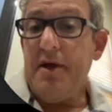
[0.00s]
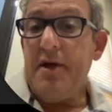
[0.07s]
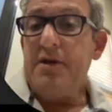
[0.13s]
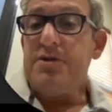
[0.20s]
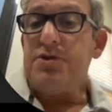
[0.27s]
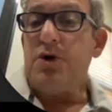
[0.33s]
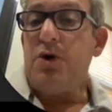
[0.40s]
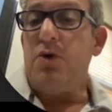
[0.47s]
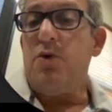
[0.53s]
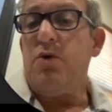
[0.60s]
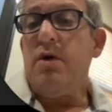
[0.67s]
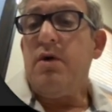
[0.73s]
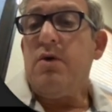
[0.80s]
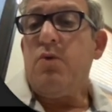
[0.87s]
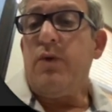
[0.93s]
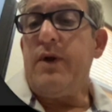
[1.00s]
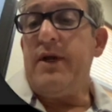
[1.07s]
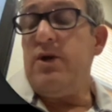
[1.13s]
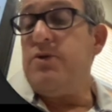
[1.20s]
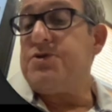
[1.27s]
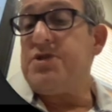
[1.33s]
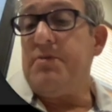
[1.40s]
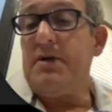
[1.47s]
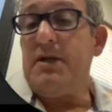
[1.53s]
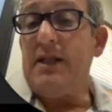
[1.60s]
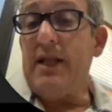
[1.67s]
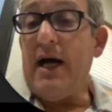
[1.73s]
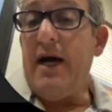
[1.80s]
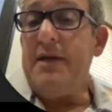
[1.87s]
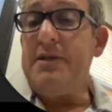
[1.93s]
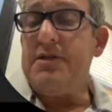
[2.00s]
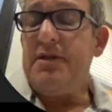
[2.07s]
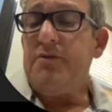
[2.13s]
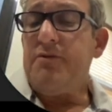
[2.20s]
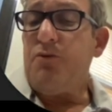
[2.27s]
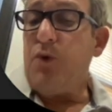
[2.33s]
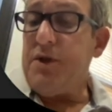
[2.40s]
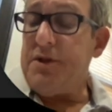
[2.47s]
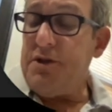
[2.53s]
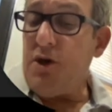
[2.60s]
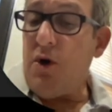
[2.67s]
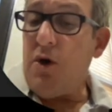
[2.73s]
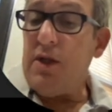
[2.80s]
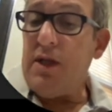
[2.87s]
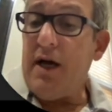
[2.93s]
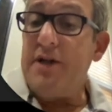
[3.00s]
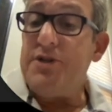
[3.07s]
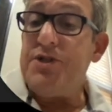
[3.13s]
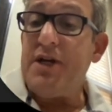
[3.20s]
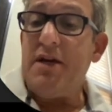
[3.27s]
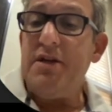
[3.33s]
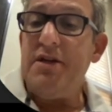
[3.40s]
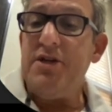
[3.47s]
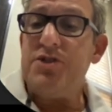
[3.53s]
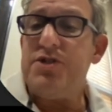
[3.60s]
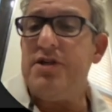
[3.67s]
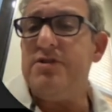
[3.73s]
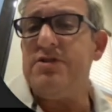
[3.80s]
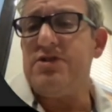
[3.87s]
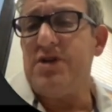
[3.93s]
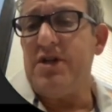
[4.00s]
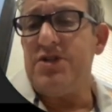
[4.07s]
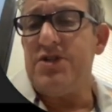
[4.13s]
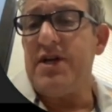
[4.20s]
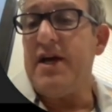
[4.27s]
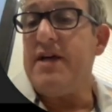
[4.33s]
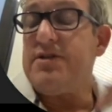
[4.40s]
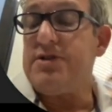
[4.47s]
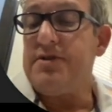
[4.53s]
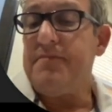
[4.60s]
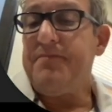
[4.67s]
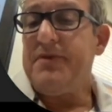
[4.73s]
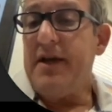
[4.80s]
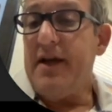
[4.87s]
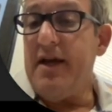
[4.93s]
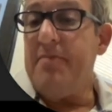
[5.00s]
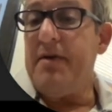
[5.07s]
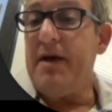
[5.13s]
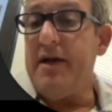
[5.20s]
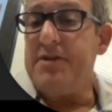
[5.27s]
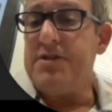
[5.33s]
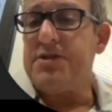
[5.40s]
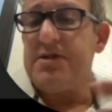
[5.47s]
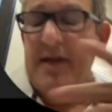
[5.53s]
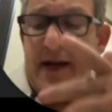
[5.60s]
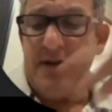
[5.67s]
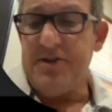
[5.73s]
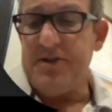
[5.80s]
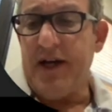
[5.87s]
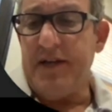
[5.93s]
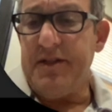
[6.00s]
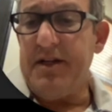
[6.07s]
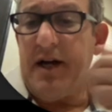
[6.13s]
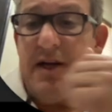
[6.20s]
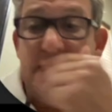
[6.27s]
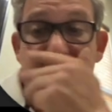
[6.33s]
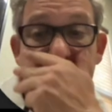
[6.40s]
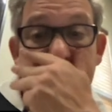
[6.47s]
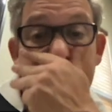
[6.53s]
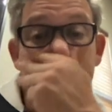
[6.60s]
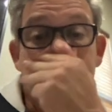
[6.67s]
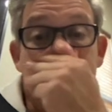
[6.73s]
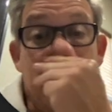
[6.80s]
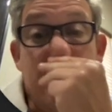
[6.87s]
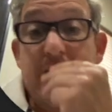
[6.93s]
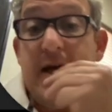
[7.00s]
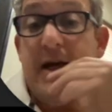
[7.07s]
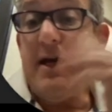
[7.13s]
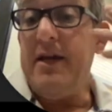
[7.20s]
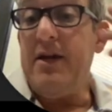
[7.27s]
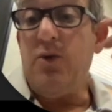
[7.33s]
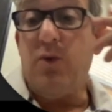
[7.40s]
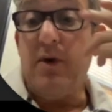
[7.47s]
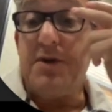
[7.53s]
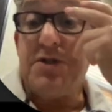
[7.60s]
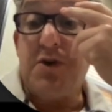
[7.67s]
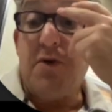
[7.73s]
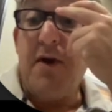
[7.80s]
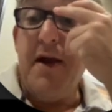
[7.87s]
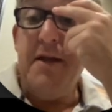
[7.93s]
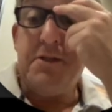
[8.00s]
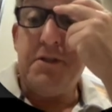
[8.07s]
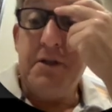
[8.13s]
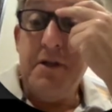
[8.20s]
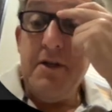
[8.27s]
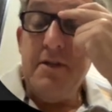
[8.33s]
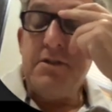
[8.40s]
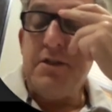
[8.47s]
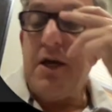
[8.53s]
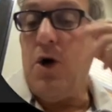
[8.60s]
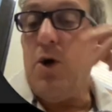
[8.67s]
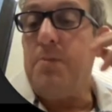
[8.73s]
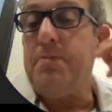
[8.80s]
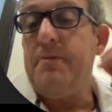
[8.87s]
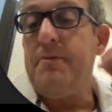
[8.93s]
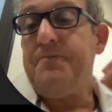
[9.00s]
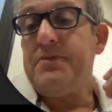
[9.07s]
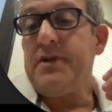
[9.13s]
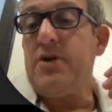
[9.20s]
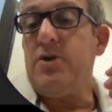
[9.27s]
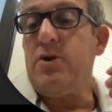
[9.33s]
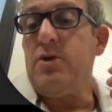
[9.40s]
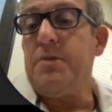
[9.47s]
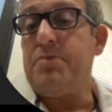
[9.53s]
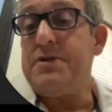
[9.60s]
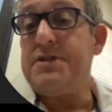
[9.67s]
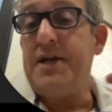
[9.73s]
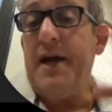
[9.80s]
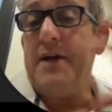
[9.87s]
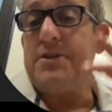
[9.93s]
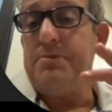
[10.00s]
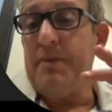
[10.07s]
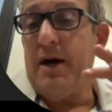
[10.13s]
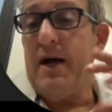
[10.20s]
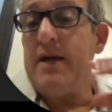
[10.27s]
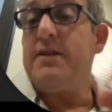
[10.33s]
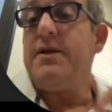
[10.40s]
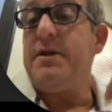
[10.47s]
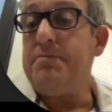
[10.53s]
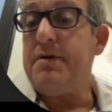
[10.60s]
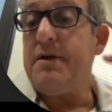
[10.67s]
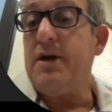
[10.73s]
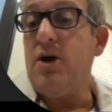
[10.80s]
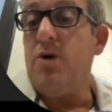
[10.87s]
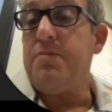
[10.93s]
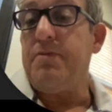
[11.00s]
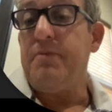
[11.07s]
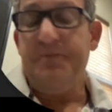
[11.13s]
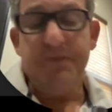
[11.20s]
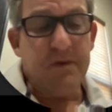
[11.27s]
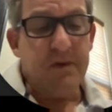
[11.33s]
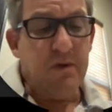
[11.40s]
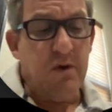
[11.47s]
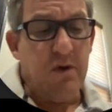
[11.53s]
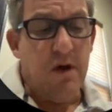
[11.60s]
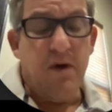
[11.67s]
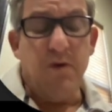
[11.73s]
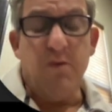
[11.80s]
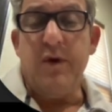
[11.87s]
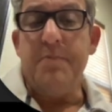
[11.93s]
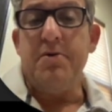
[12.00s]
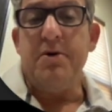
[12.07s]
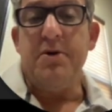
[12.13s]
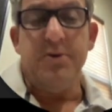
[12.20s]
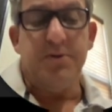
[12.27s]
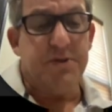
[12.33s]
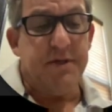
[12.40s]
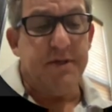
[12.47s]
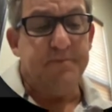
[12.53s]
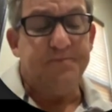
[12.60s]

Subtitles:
So we use them a lot with neurologic conditions such as MS outside the United States, and it works great to help not only protect myelin, but help reproduce it.